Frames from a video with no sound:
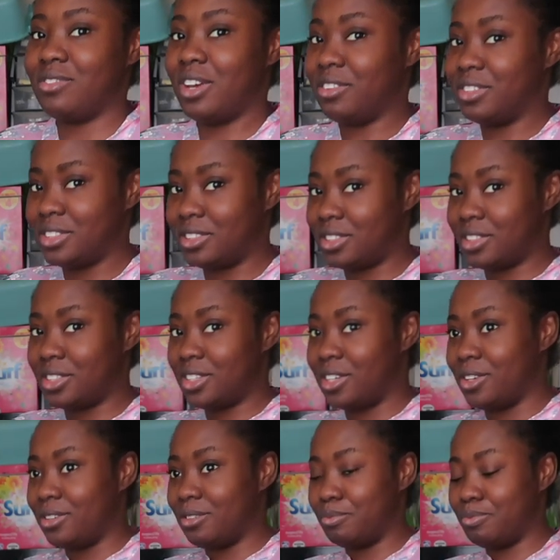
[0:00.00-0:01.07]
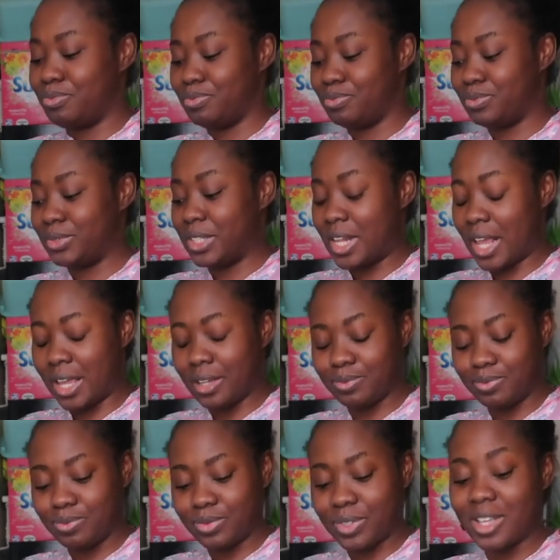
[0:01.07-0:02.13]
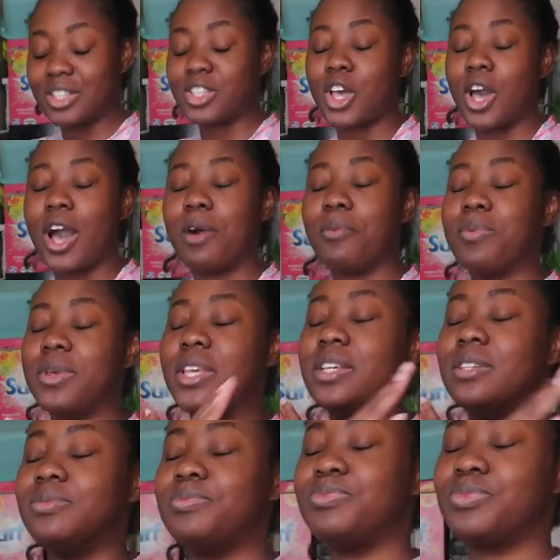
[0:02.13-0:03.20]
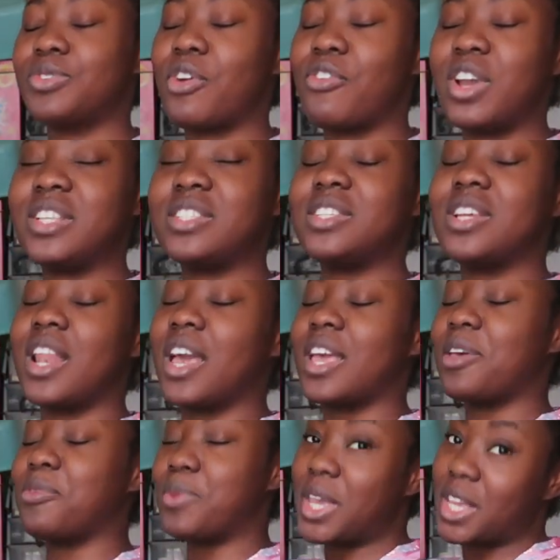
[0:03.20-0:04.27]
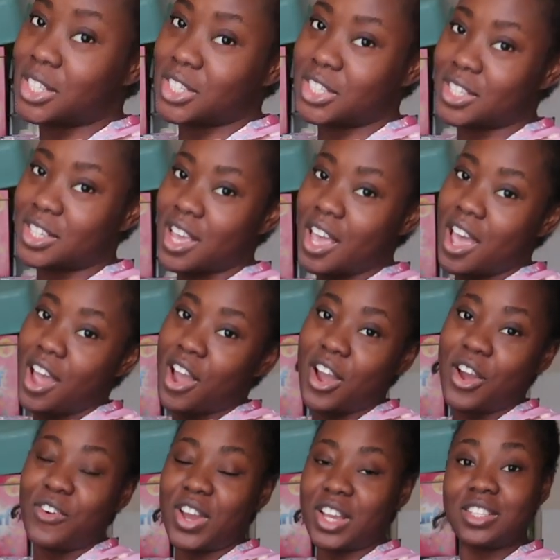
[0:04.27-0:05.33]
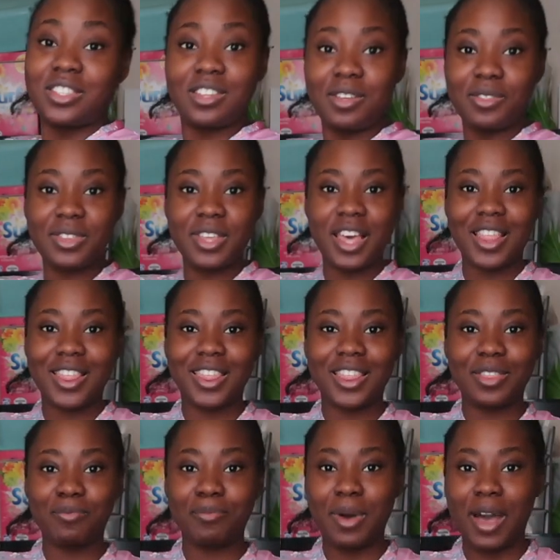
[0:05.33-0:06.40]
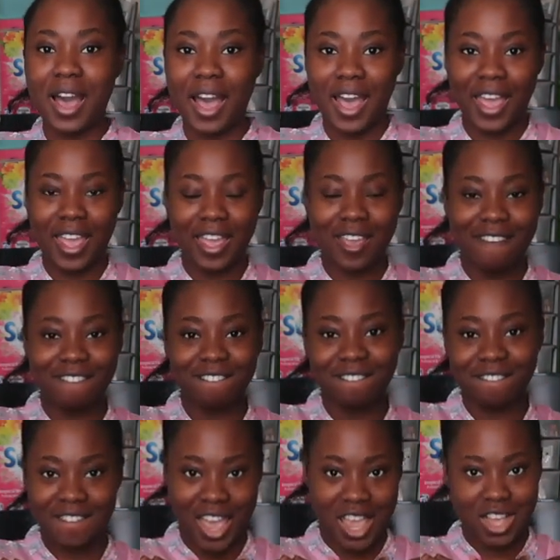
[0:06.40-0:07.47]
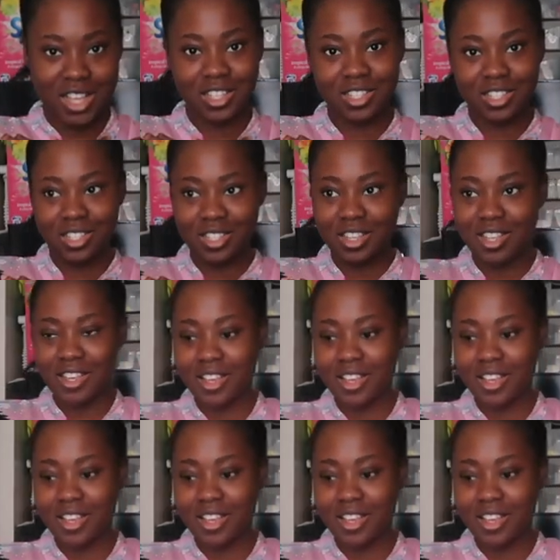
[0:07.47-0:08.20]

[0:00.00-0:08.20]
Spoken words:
nothing to do today. So I'll be resting like a bit, resting my face.